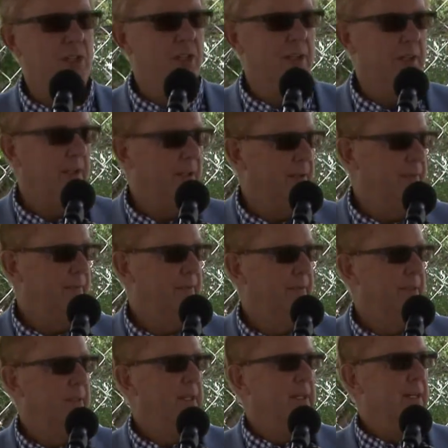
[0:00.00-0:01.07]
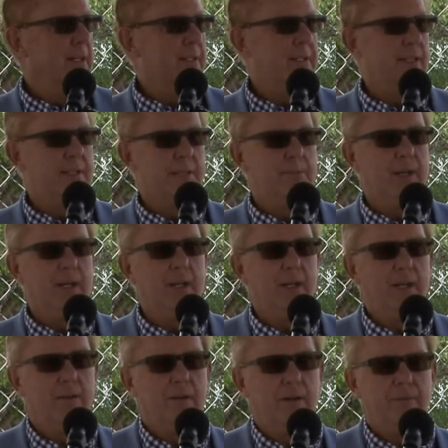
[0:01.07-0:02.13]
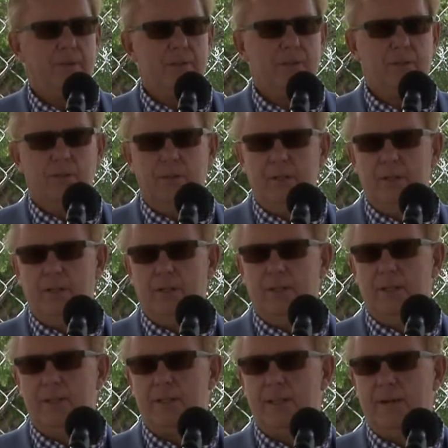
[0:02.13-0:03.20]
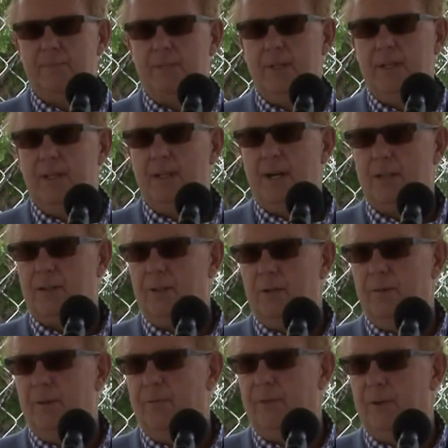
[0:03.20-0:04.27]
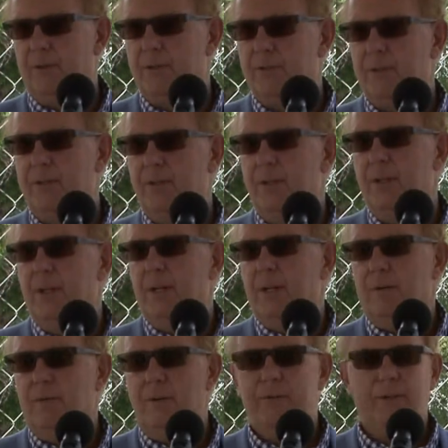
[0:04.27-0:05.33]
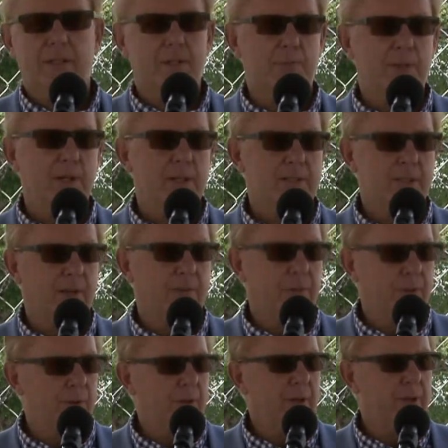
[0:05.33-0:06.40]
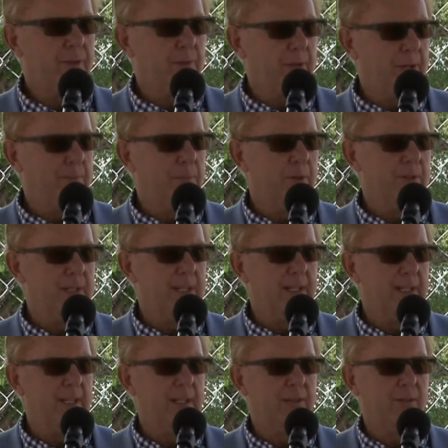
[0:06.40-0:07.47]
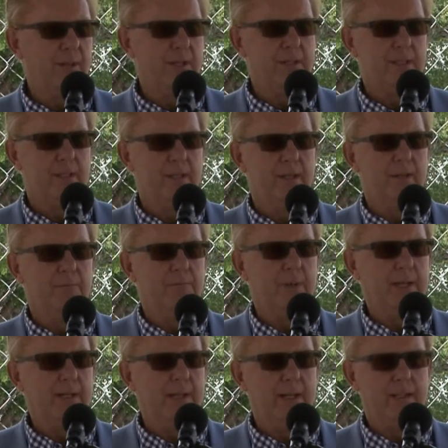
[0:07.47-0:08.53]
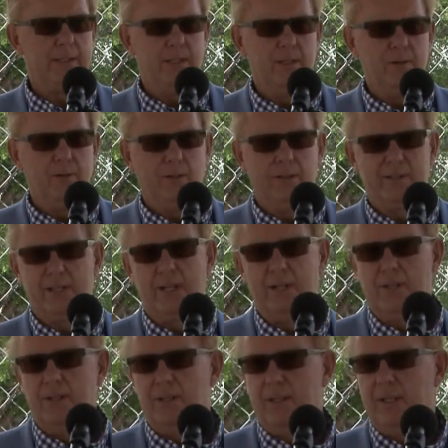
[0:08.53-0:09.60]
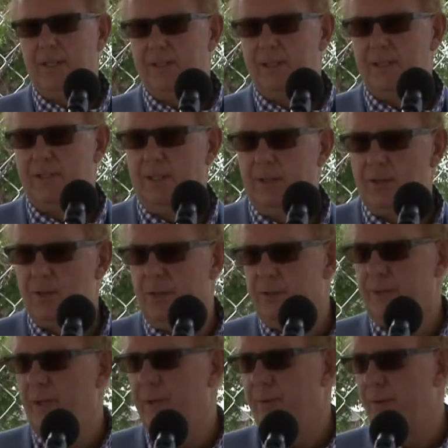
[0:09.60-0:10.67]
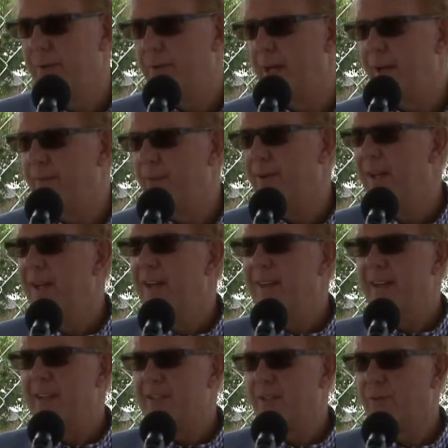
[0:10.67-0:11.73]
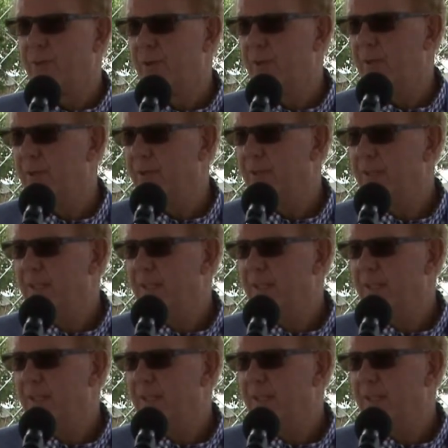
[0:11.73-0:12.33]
year, since the beginning of our fiscal year in October 1st, we've experienced a 33% increase in bed nights and utilization at the existing shelter on North Avenue. That's a third.